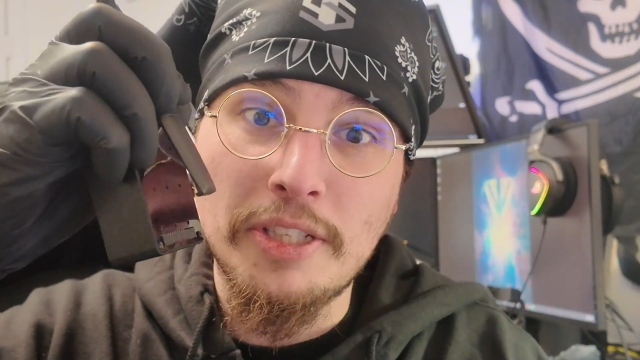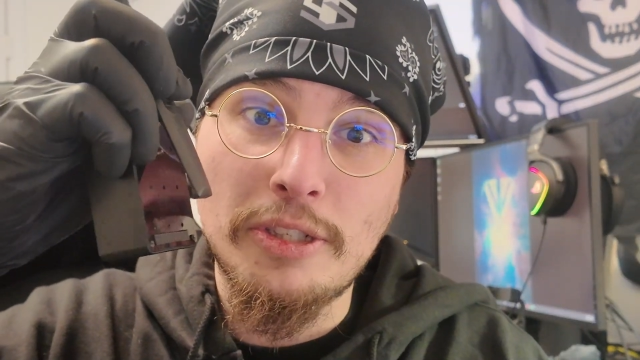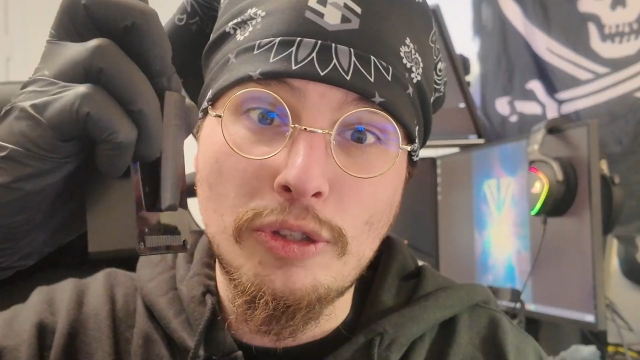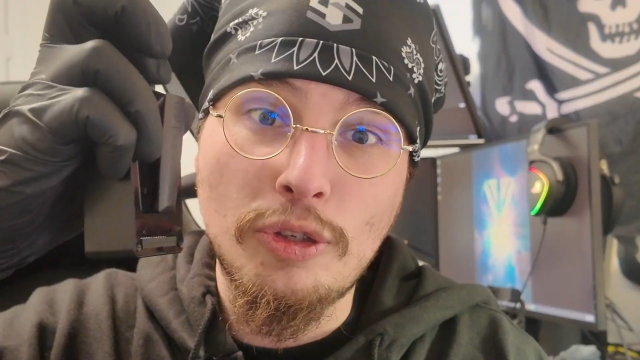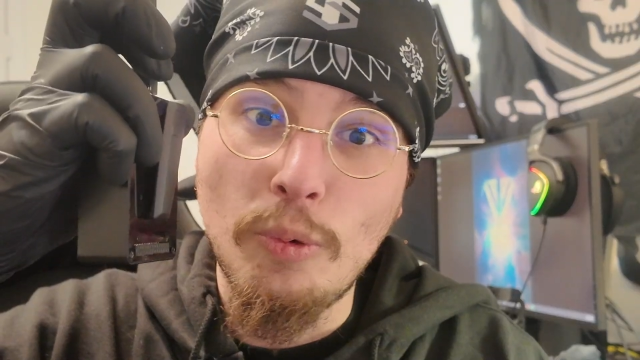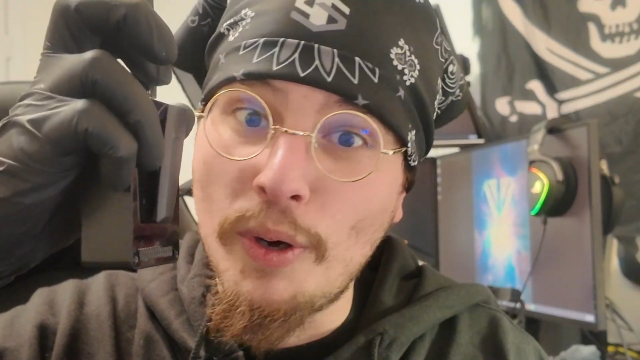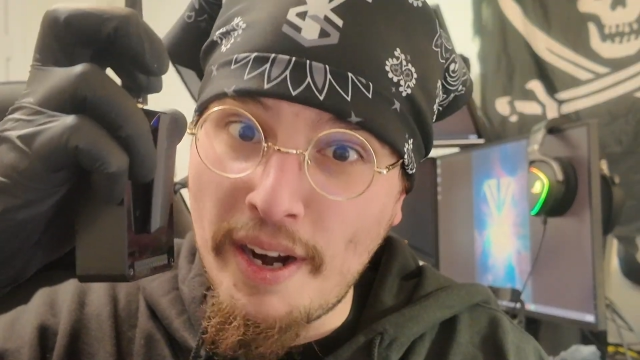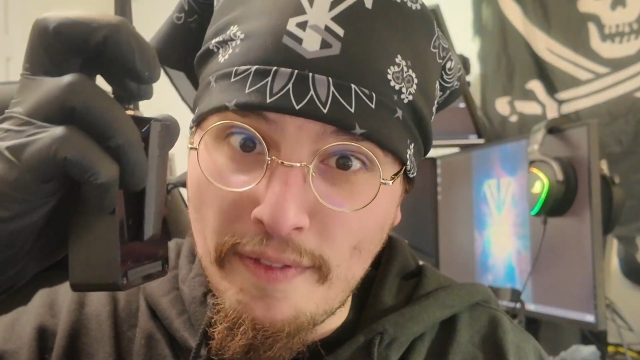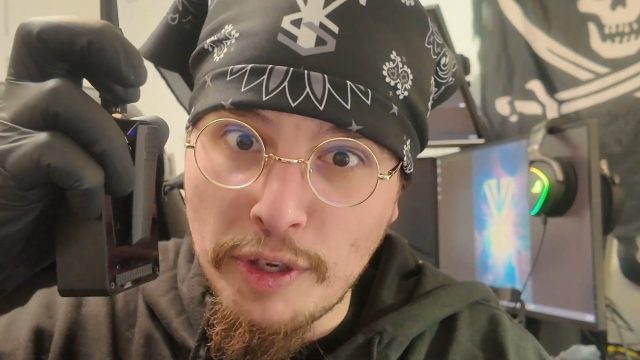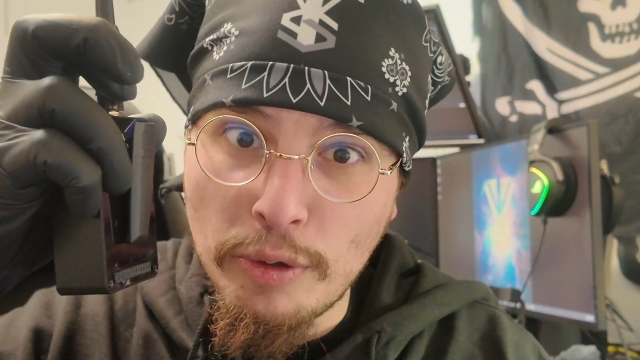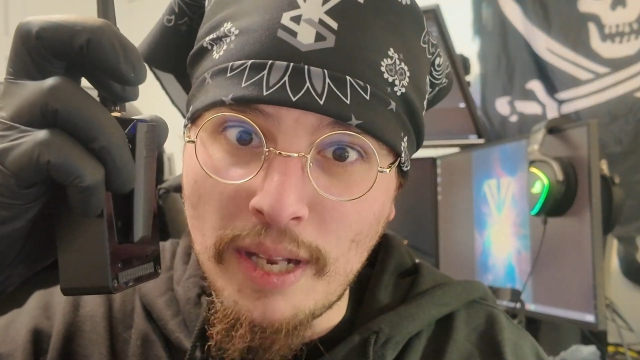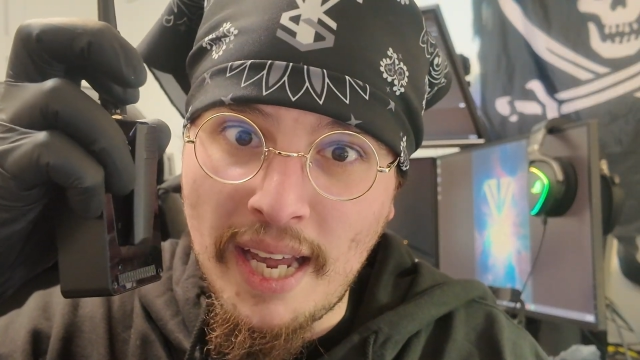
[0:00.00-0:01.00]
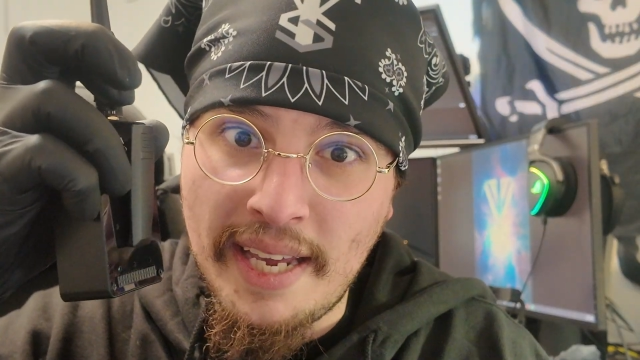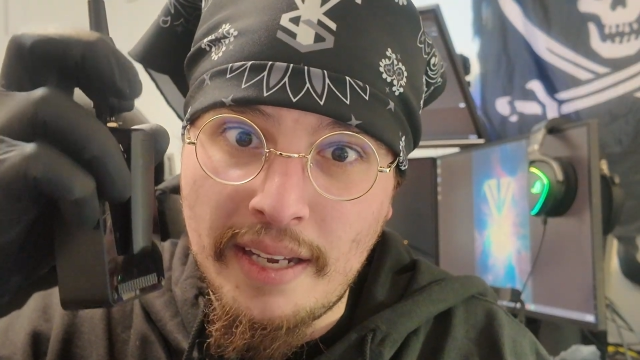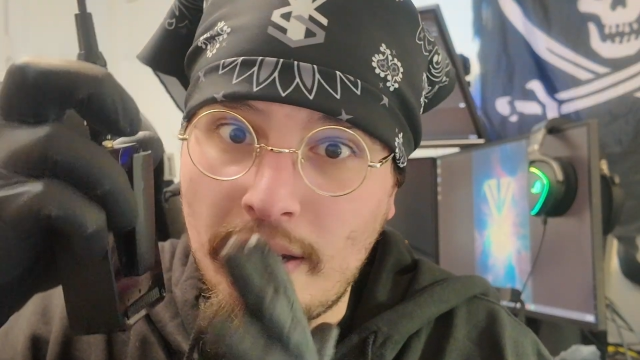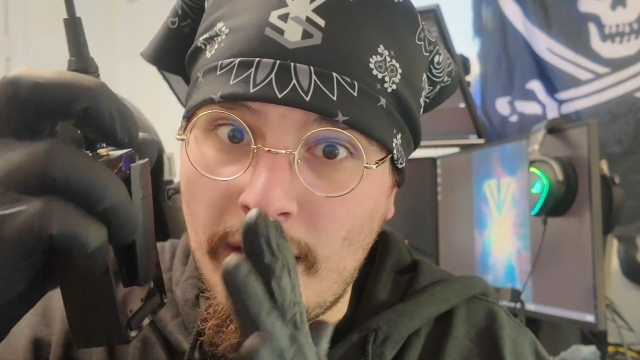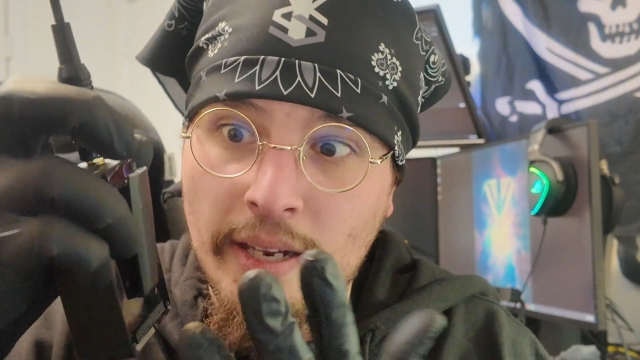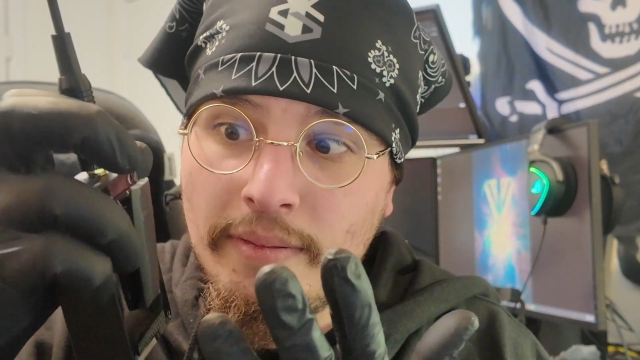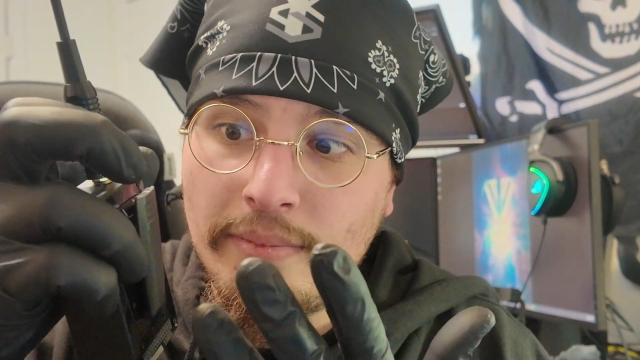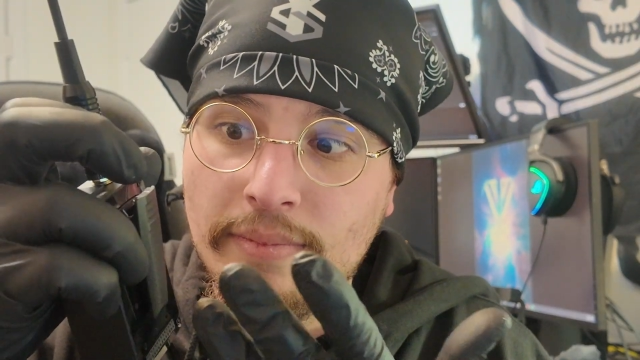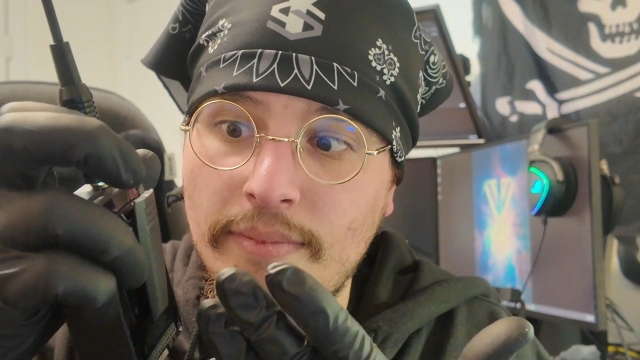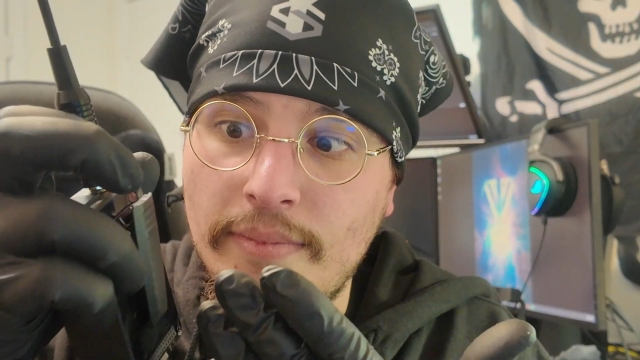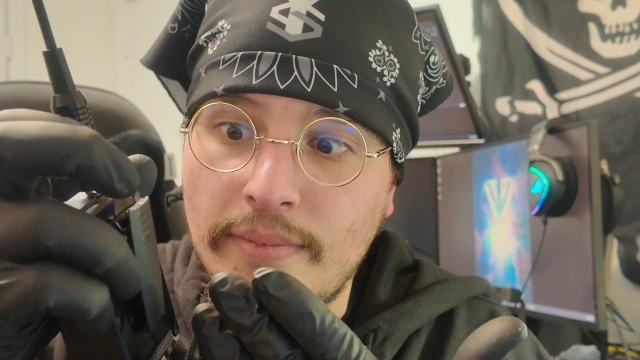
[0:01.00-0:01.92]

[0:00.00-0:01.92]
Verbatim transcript: this to whatever you like, and